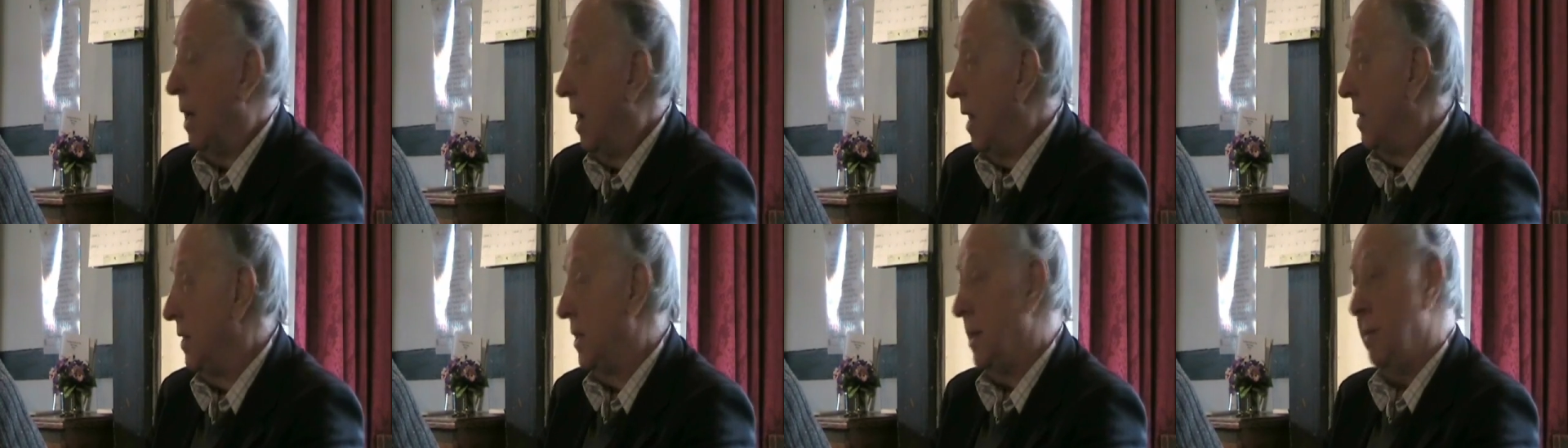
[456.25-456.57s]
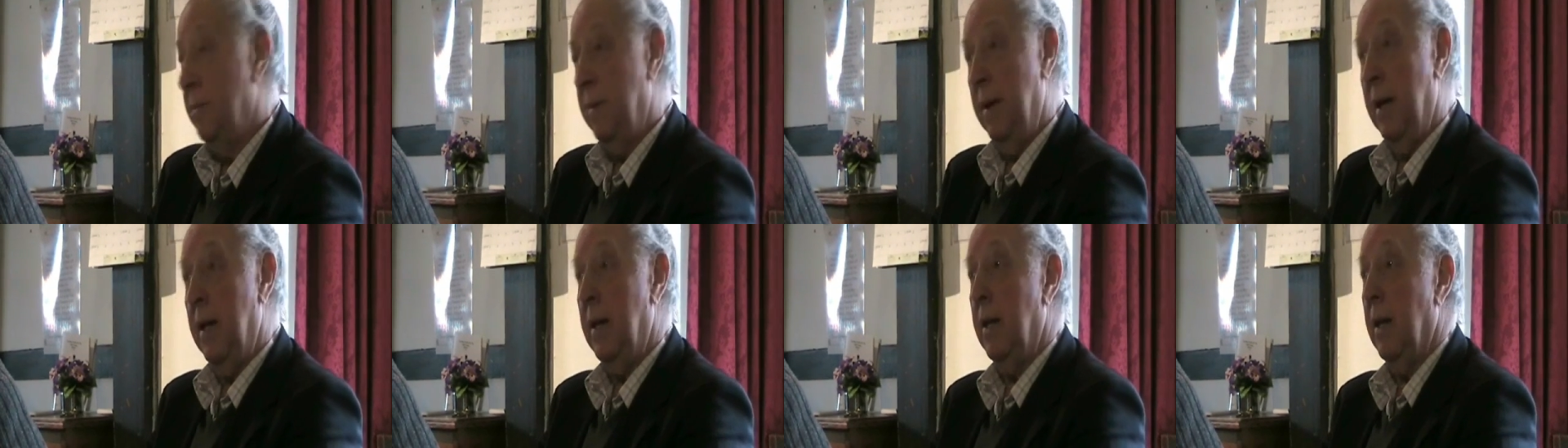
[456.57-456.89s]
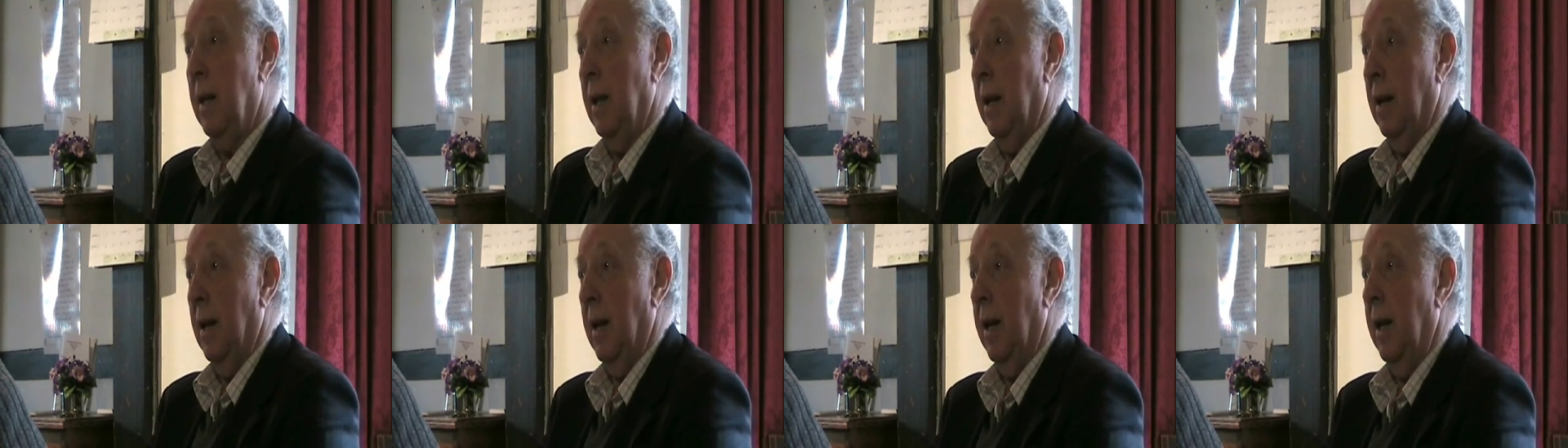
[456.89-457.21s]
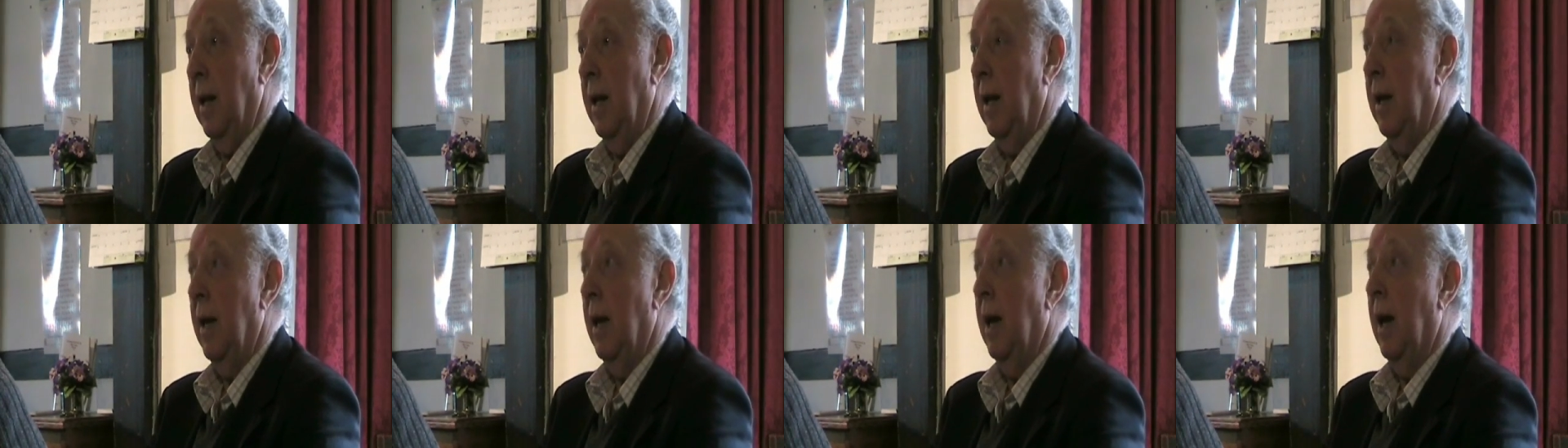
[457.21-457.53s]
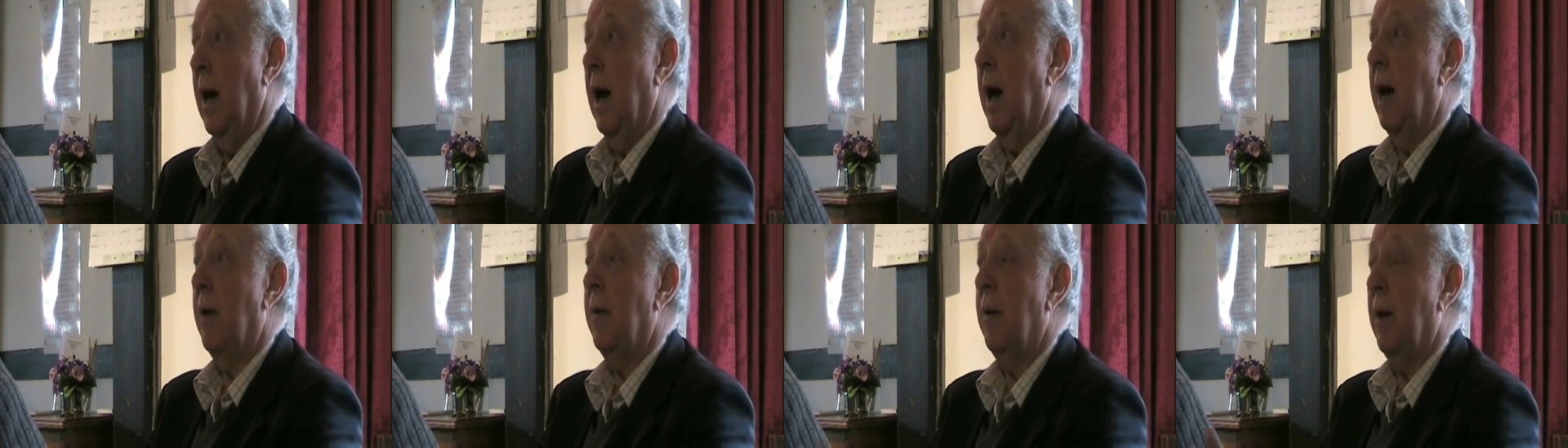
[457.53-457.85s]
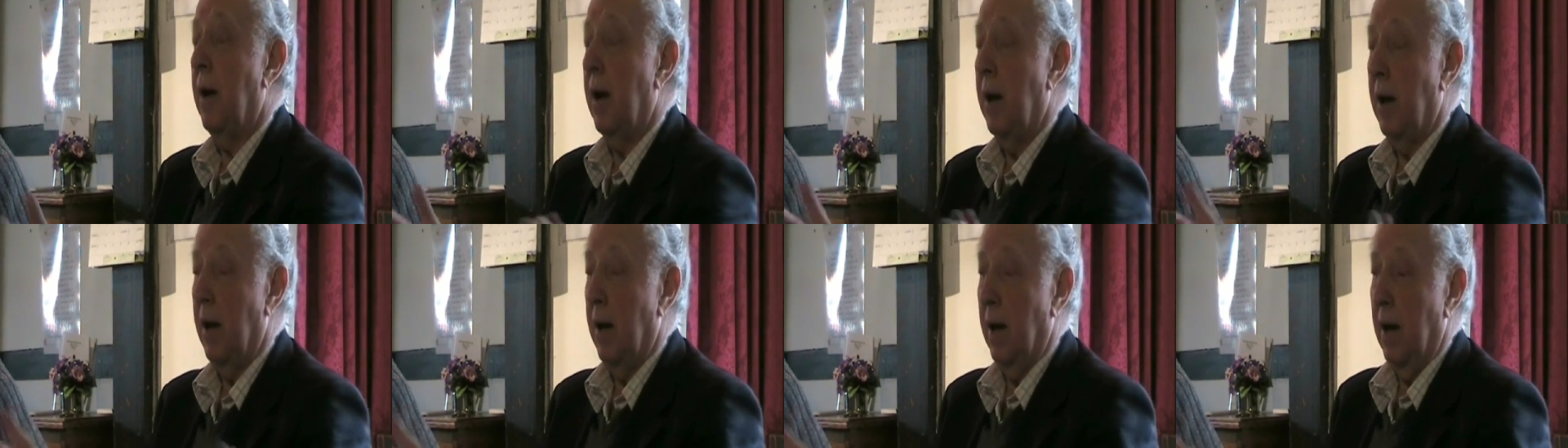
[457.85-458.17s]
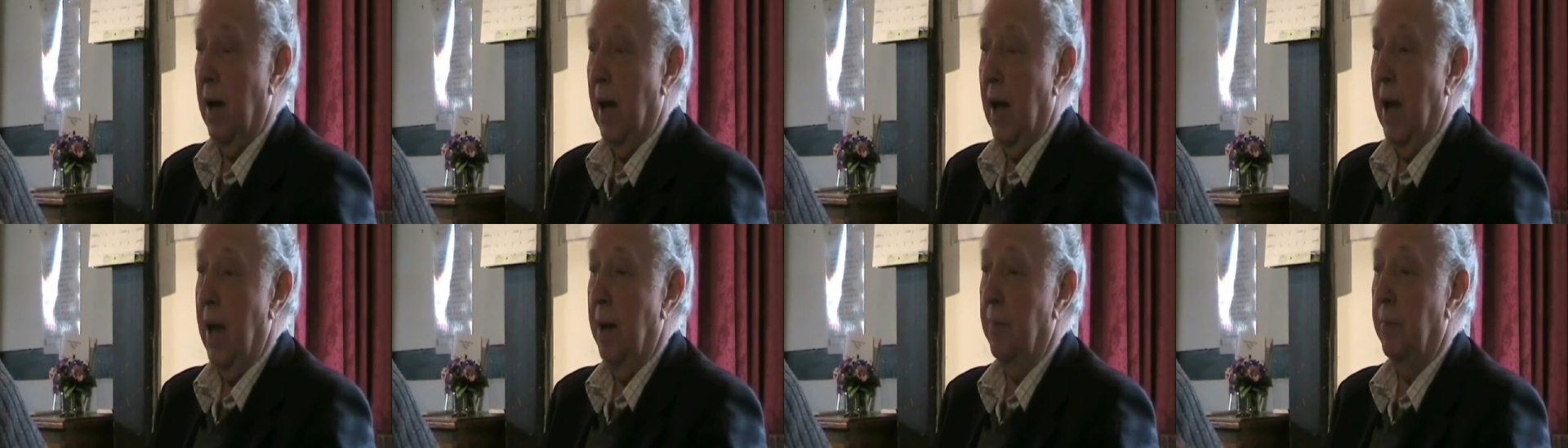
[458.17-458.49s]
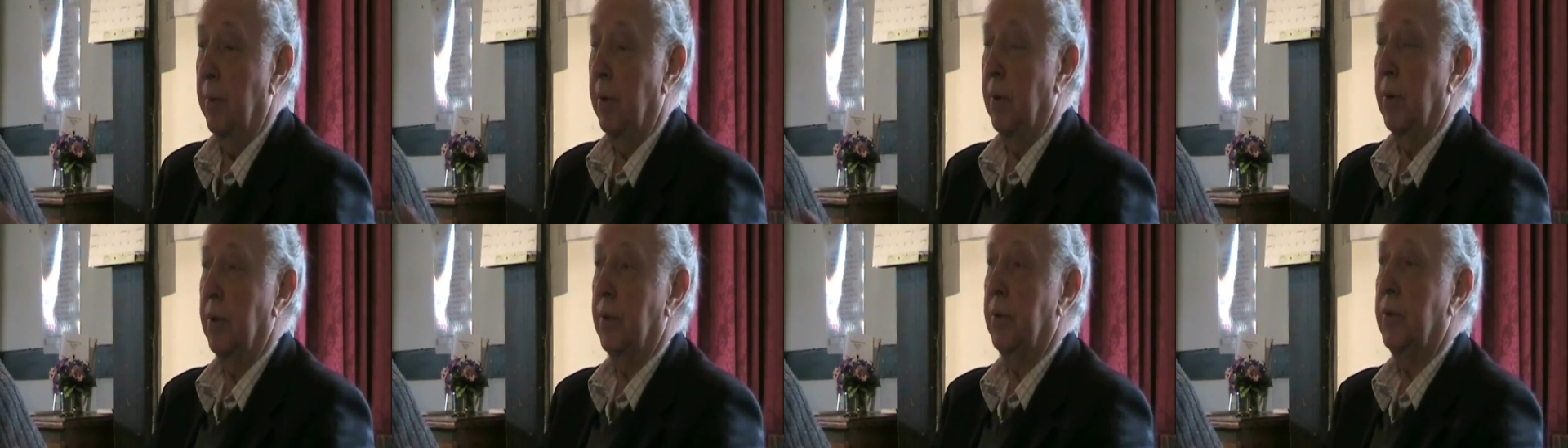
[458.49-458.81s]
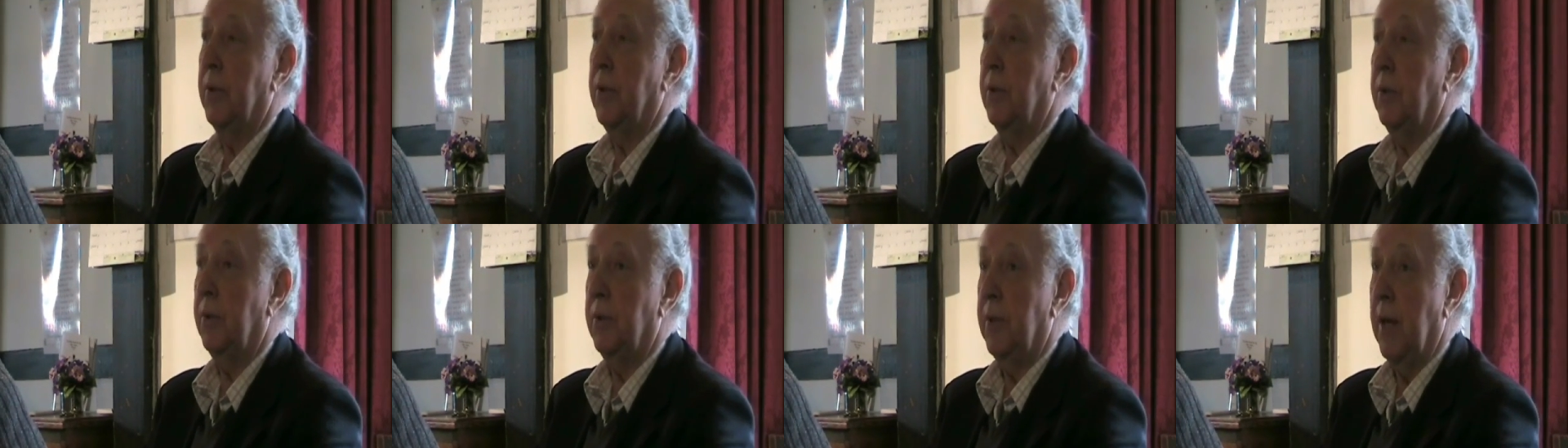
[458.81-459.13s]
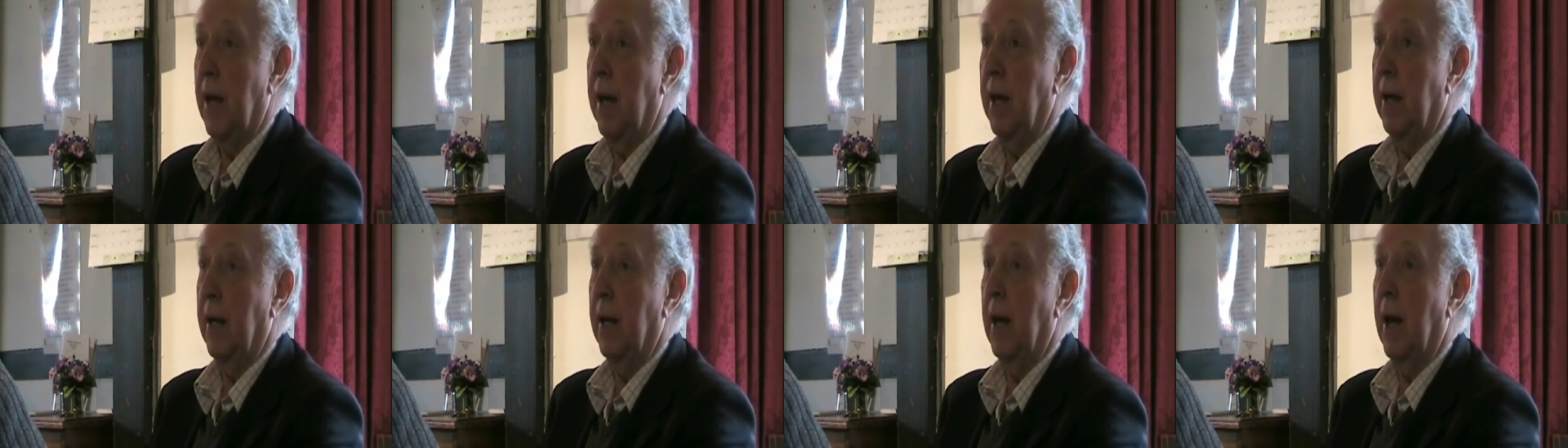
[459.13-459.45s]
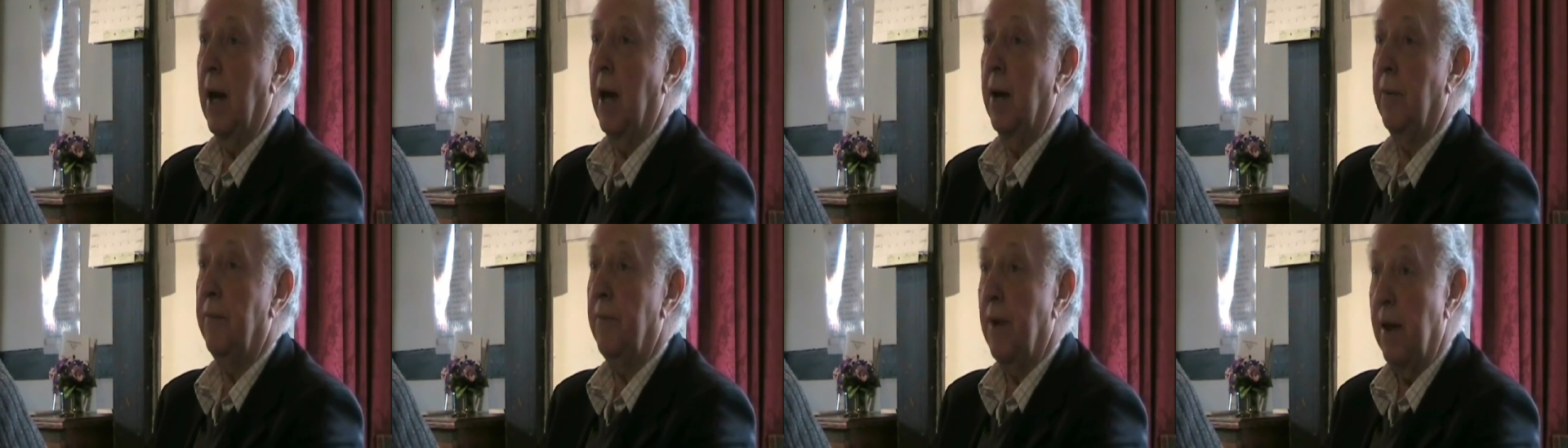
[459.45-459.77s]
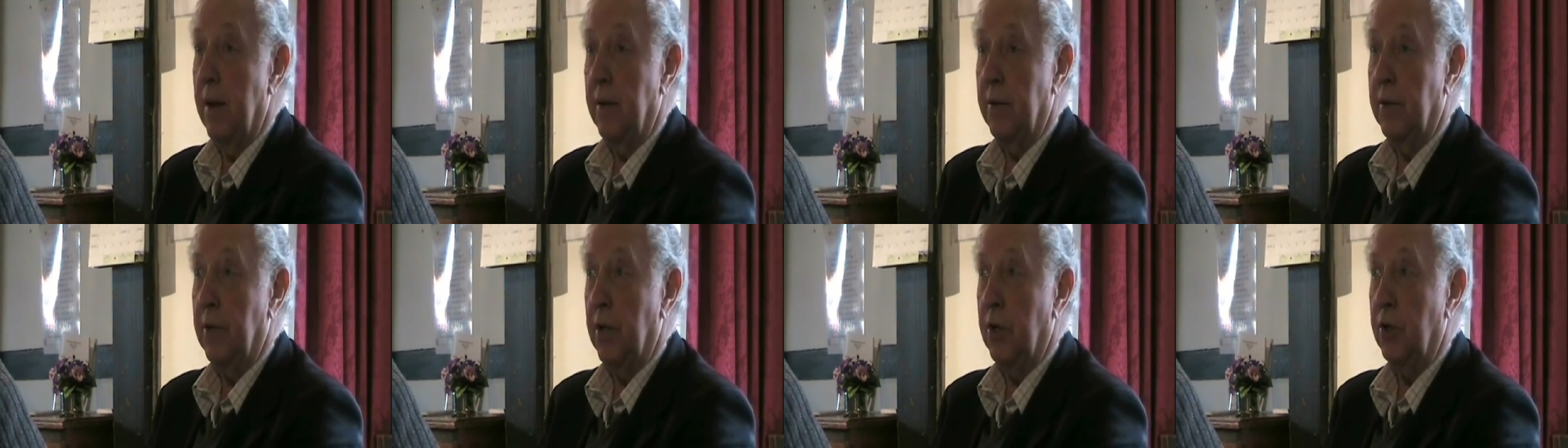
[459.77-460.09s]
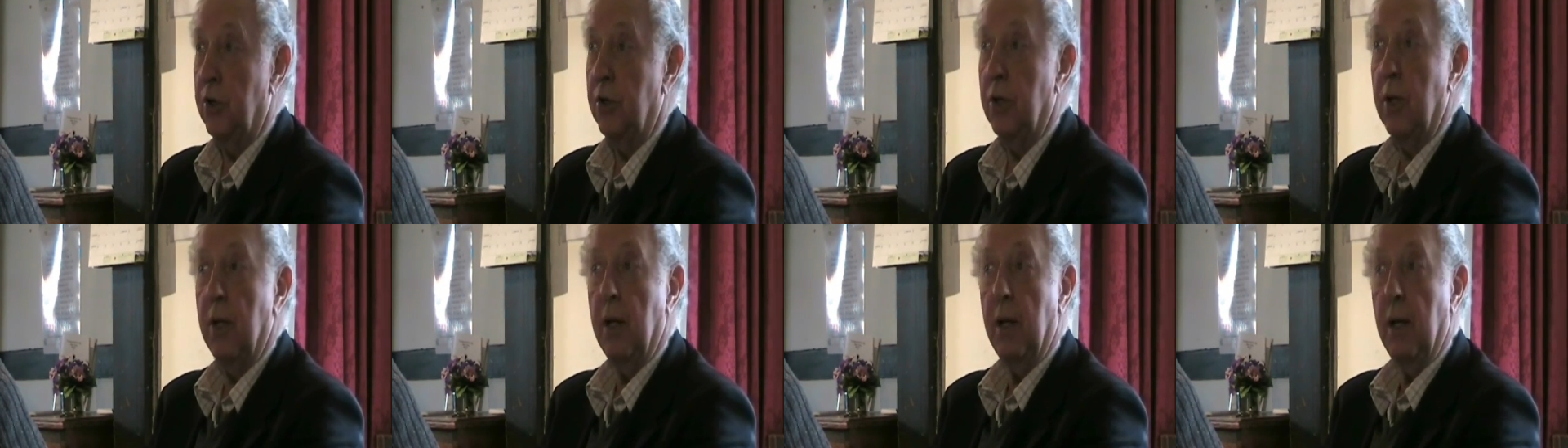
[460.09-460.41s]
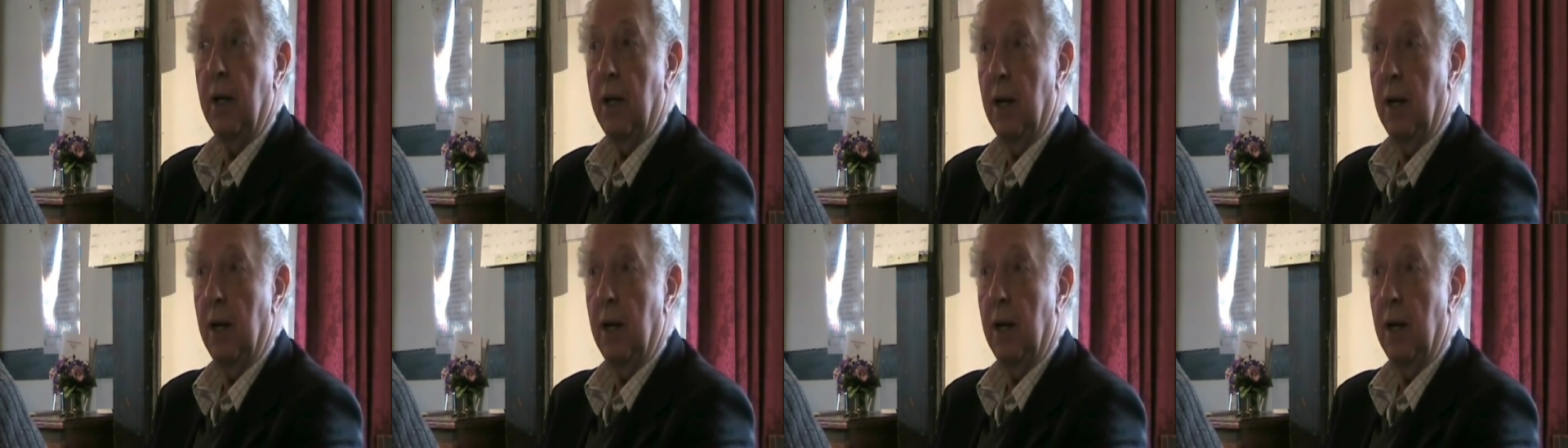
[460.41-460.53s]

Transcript: and immediately are able to take advantage,